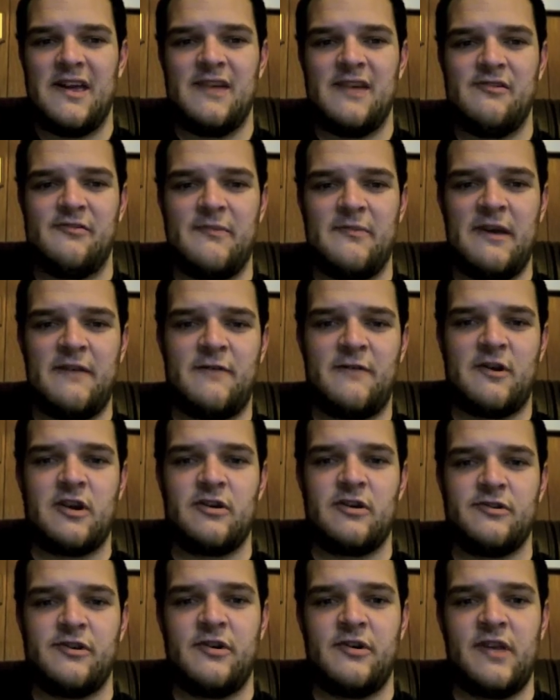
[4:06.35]
It was made for
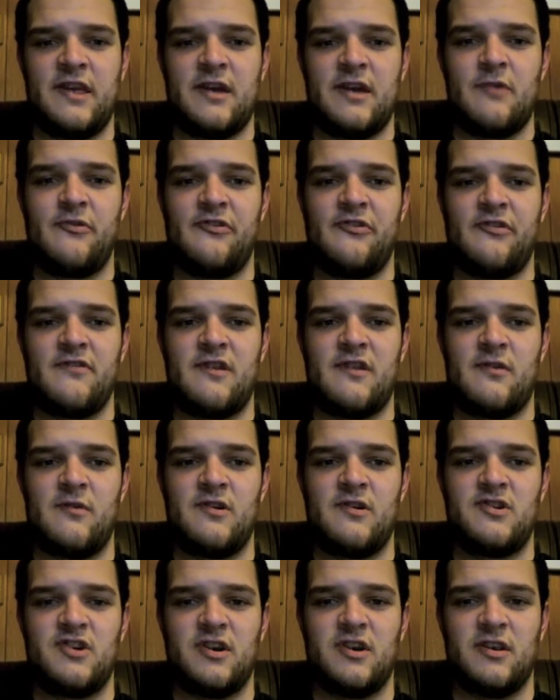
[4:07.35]
Call of Duty Ghosts and then
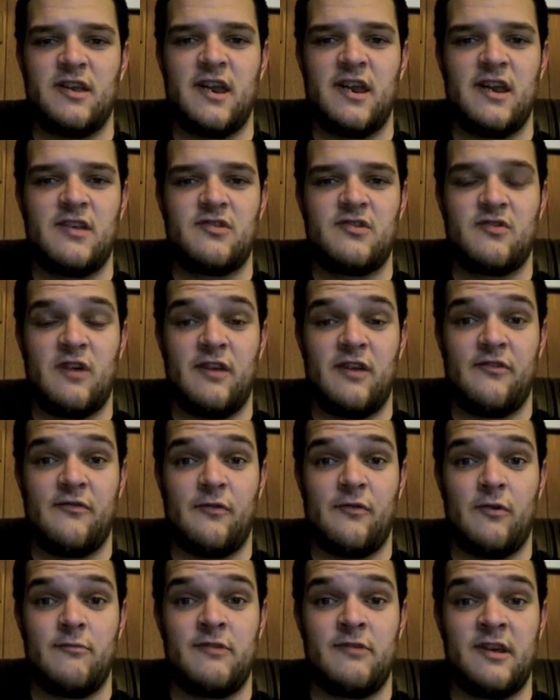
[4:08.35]
originally
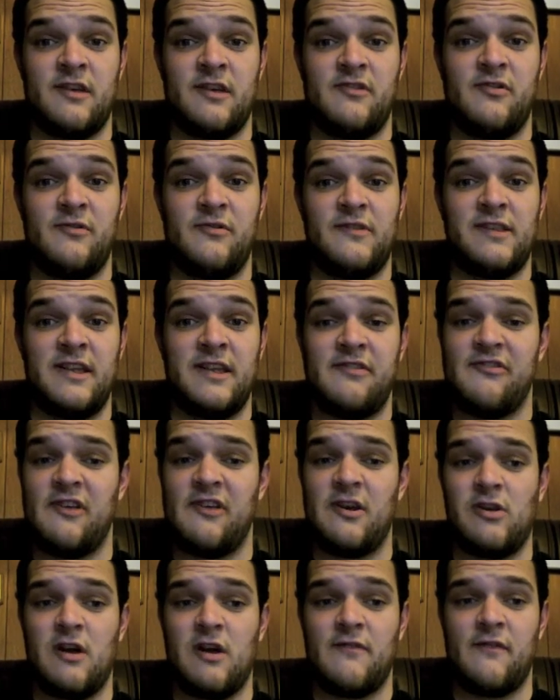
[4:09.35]
transformed into the lead
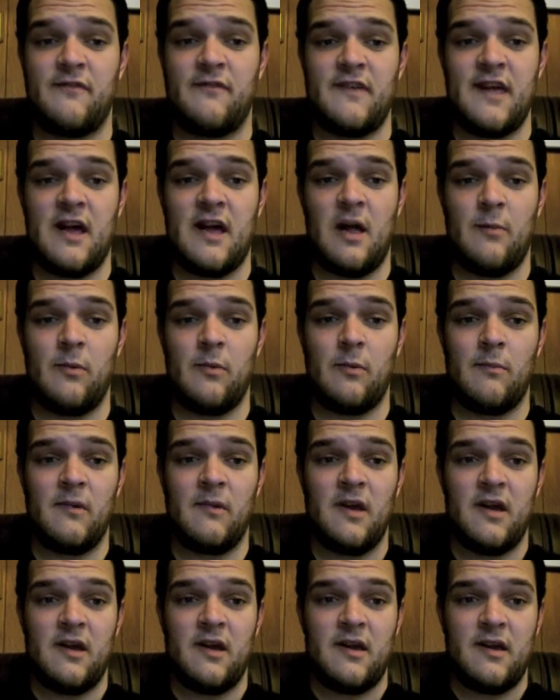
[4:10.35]
single off of the album,
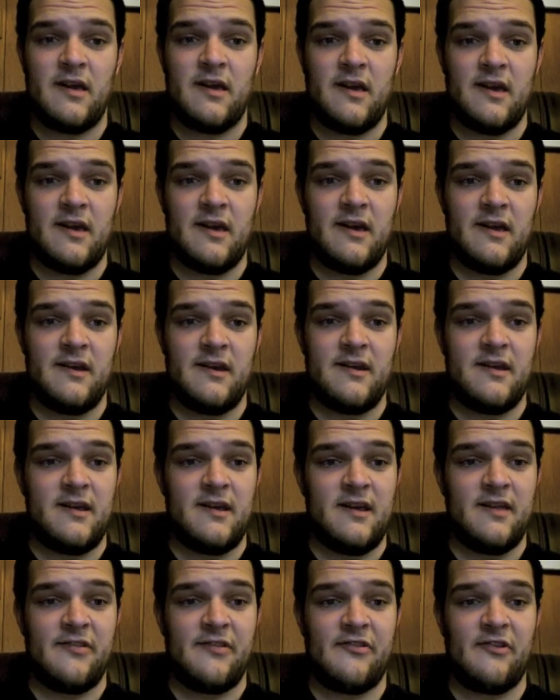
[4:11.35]
and
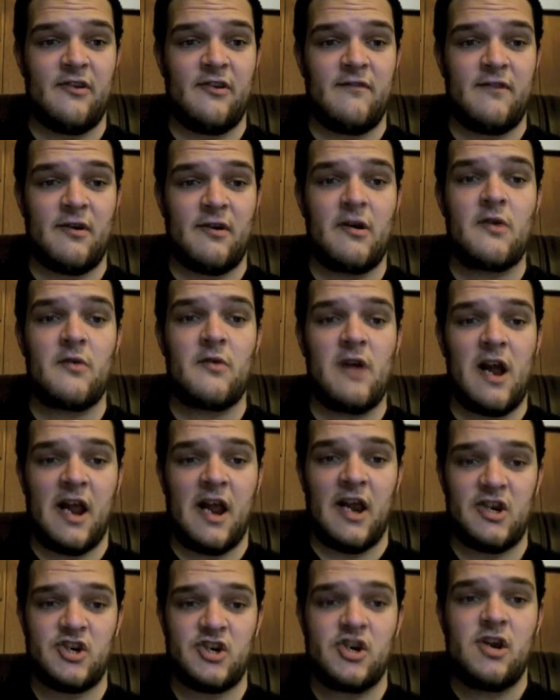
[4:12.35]
it's very
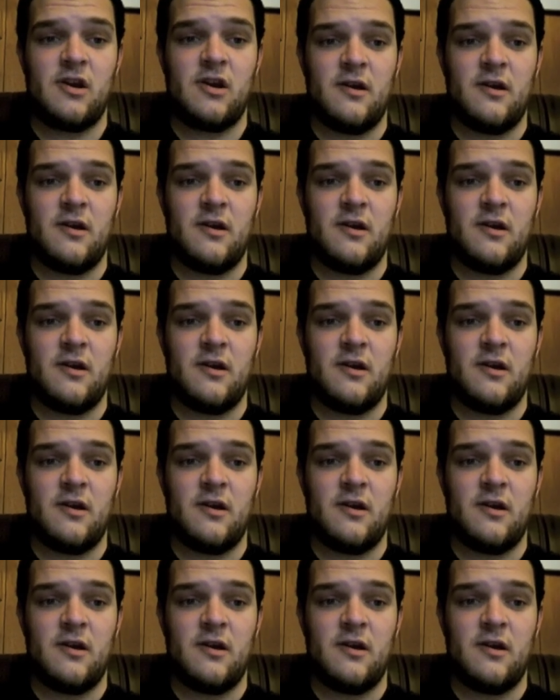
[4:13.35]
rockish.